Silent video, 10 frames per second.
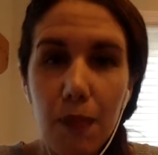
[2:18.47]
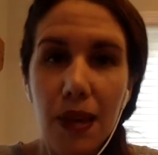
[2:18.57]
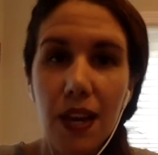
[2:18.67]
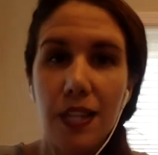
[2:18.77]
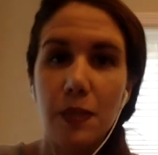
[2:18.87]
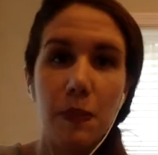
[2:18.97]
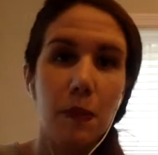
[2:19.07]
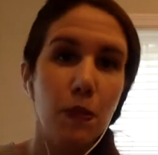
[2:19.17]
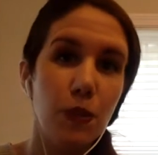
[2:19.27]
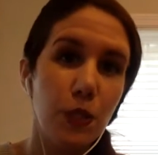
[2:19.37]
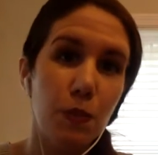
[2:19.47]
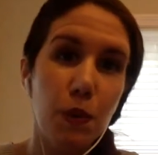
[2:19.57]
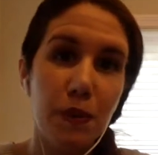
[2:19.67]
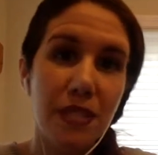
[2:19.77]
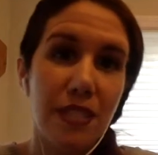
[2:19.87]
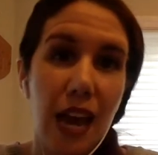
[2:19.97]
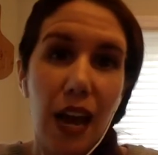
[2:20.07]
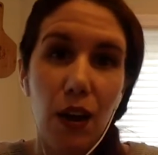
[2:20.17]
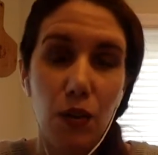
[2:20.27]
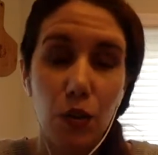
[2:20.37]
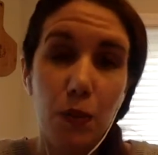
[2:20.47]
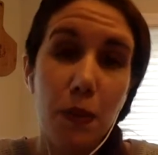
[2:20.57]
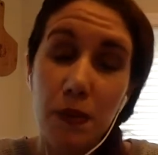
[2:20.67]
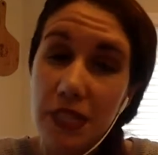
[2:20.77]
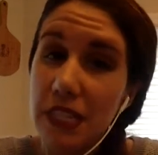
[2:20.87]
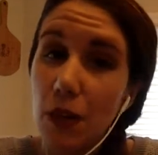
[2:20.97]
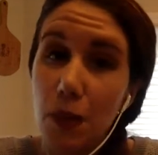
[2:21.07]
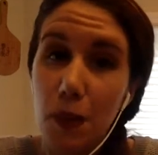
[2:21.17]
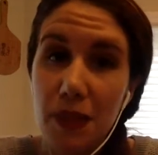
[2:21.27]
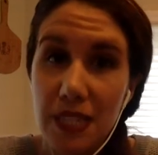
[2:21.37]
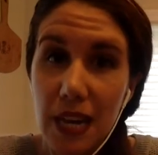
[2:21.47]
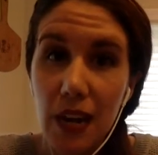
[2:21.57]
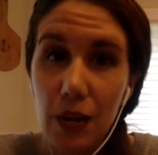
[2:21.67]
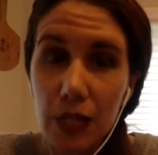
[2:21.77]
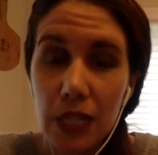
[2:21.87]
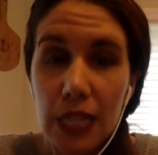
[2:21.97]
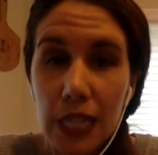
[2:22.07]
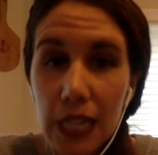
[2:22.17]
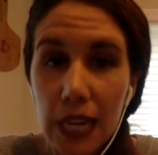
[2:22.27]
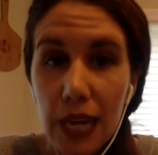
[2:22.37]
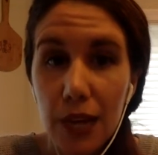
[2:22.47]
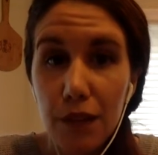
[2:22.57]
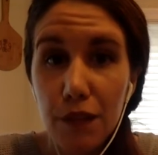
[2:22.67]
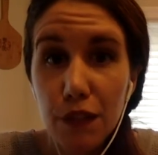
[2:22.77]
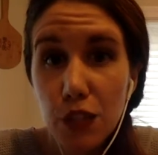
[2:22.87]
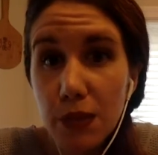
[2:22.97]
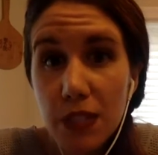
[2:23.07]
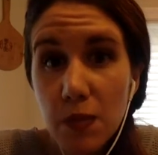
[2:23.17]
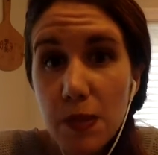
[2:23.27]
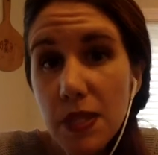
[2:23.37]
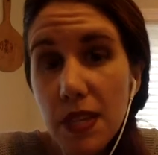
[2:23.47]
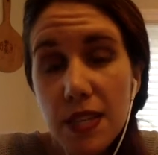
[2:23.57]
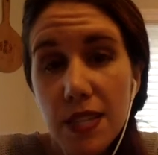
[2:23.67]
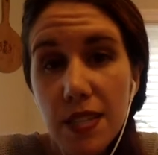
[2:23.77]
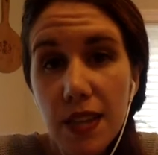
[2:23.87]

because people used to put me down, or people still put me down for doing this business.